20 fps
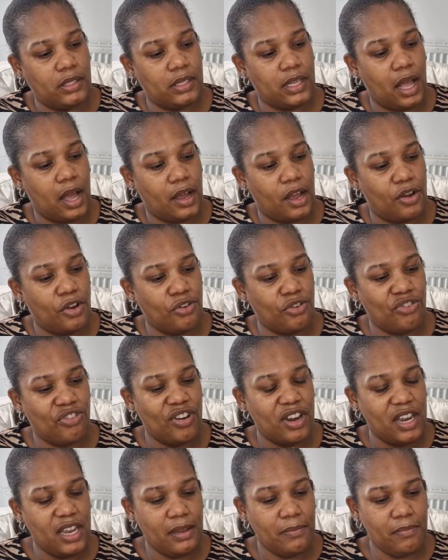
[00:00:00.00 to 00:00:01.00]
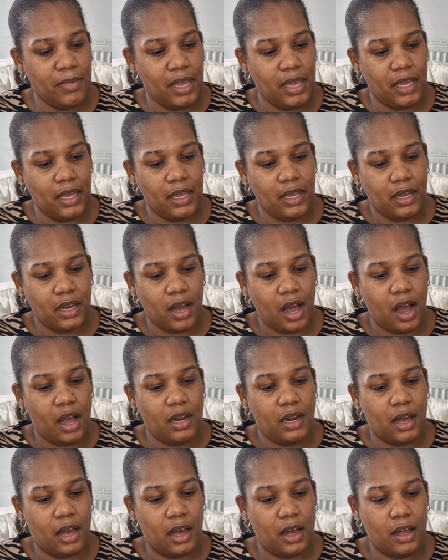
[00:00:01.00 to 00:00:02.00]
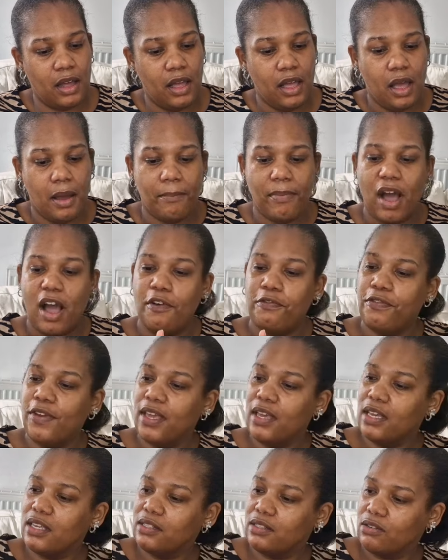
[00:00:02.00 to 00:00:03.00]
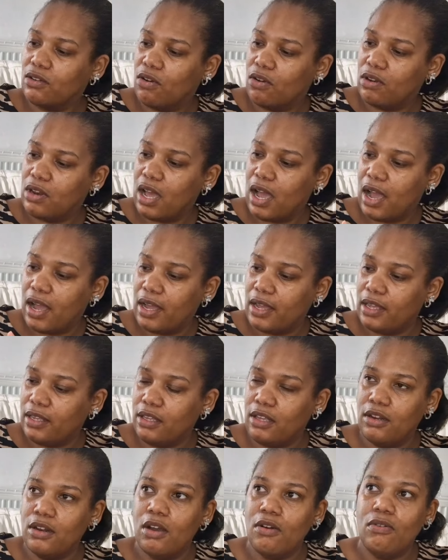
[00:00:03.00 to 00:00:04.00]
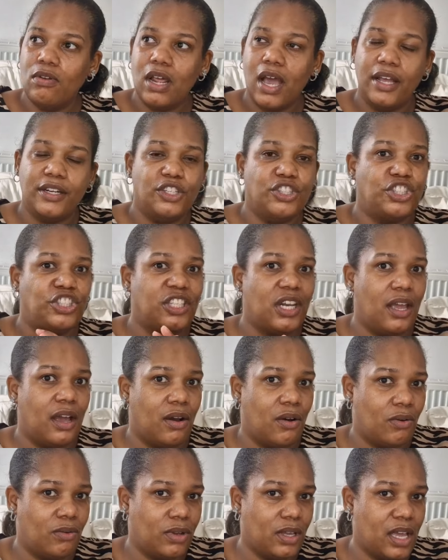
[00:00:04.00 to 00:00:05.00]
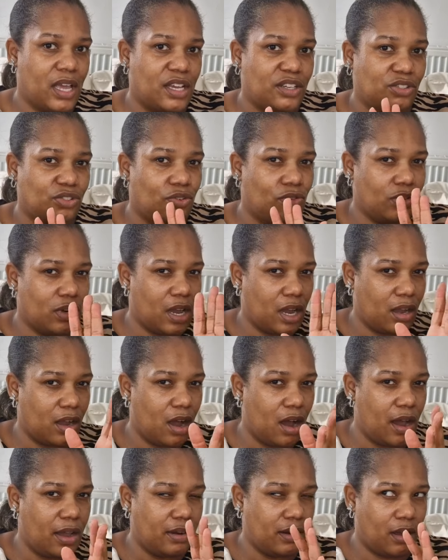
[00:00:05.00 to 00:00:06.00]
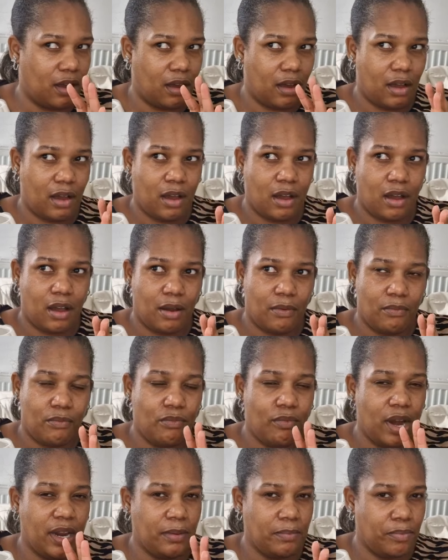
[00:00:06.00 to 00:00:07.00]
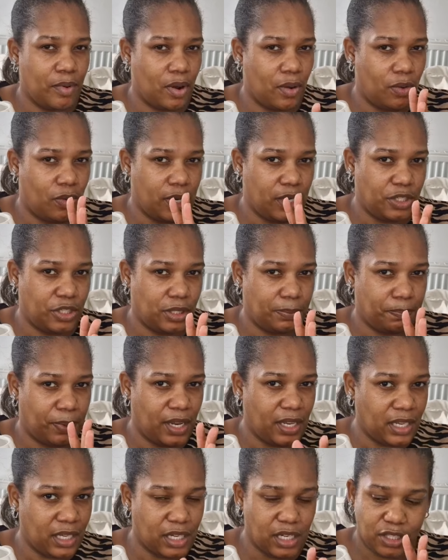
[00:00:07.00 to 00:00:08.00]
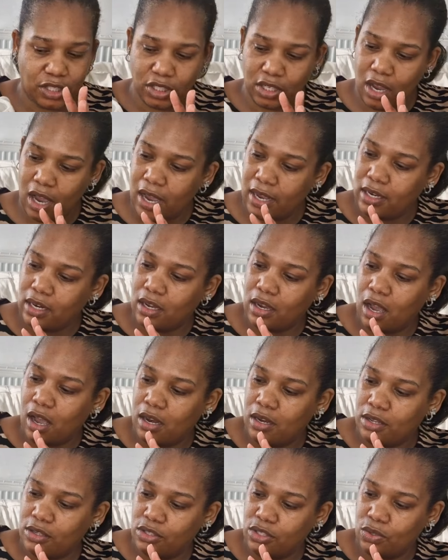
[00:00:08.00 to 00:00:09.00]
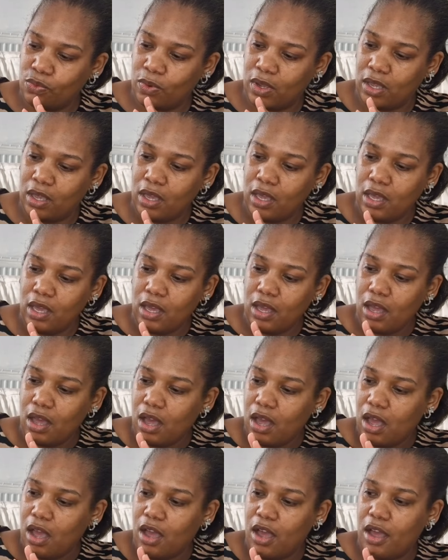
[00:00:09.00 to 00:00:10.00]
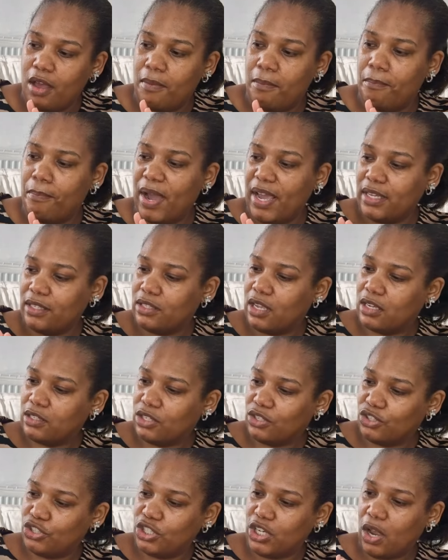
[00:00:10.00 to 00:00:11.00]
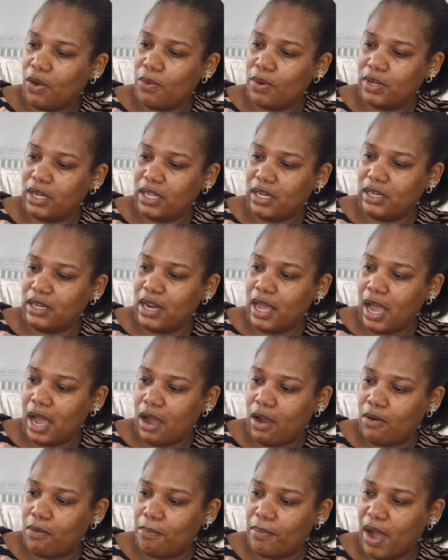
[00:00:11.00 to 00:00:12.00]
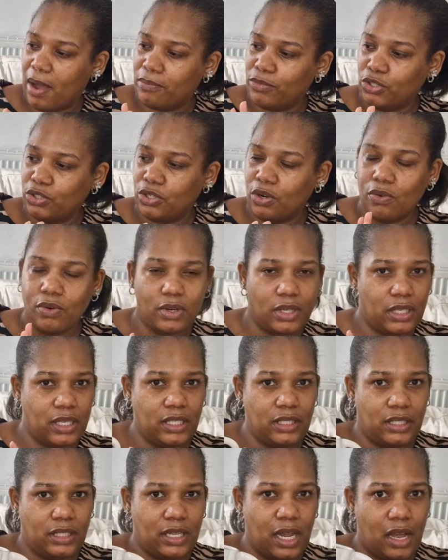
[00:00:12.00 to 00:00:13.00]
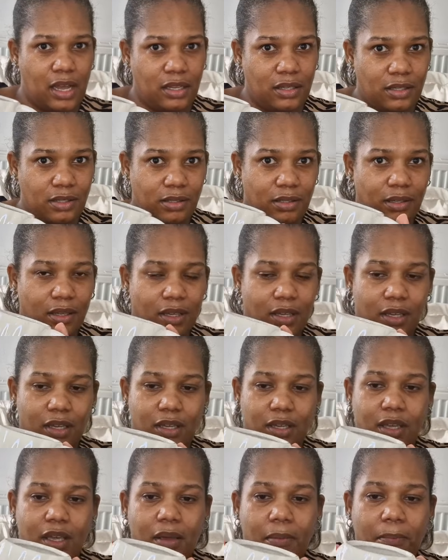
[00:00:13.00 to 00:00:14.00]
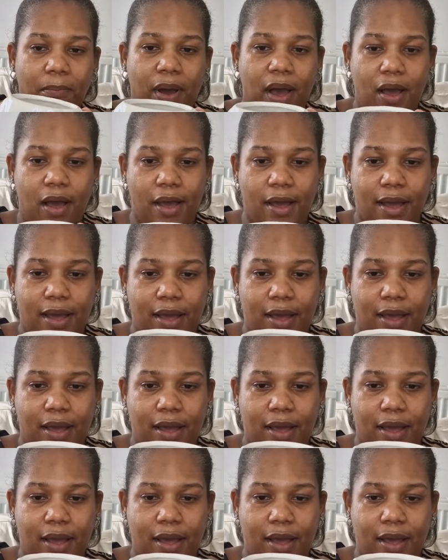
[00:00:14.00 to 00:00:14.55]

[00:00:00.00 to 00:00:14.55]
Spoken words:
like a creamy color, but I think it's got like, you know, like the shell, it's got that kind of rainbowish pinkish kind of color to it. But it doesn't show on it now, but I'm sure it does. But